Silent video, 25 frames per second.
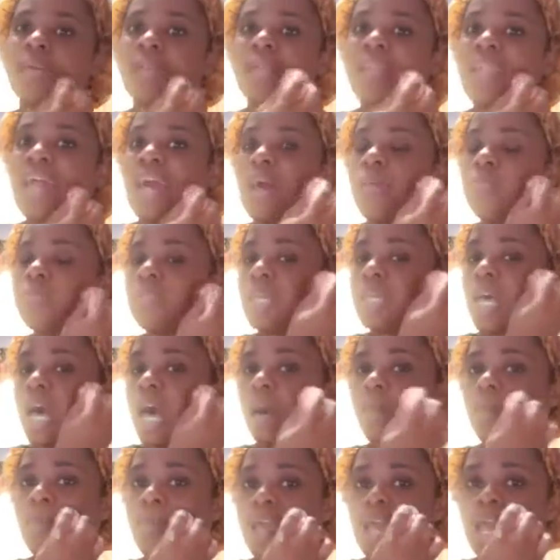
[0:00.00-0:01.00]

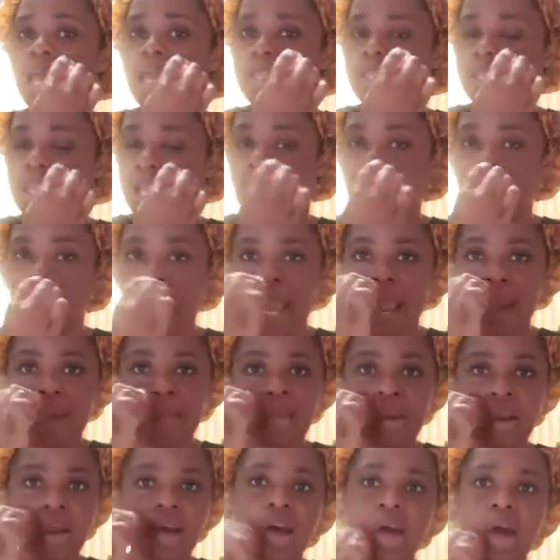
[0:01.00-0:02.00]
laptop and the
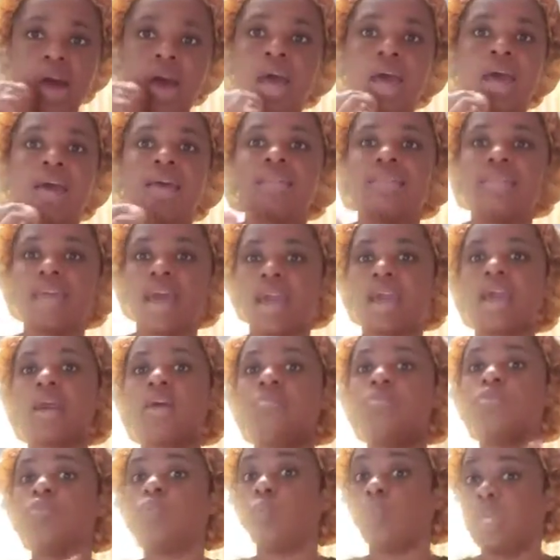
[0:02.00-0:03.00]
camera that
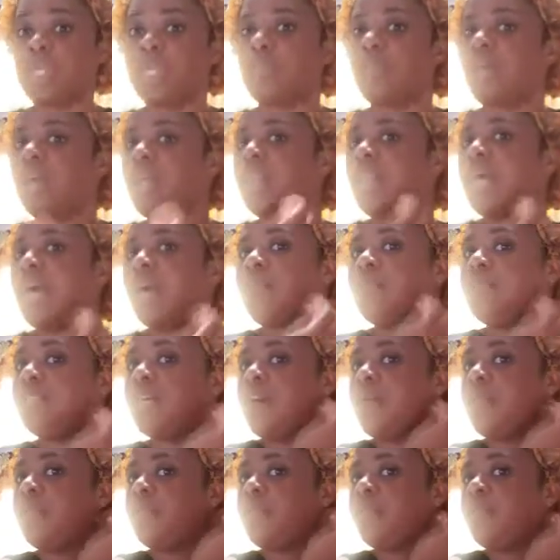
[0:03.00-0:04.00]
comes with my
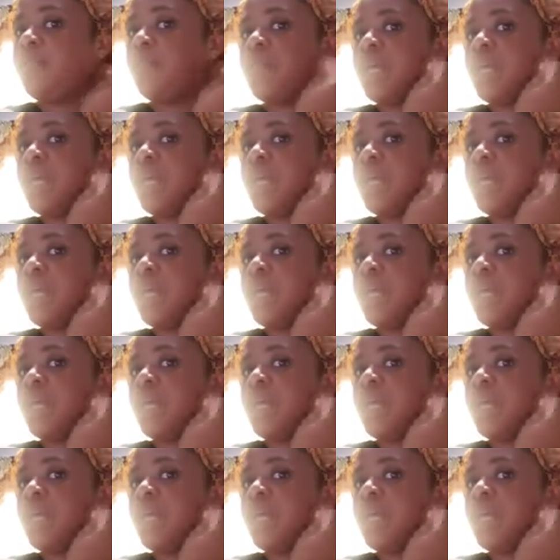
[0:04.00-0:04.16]
laptop.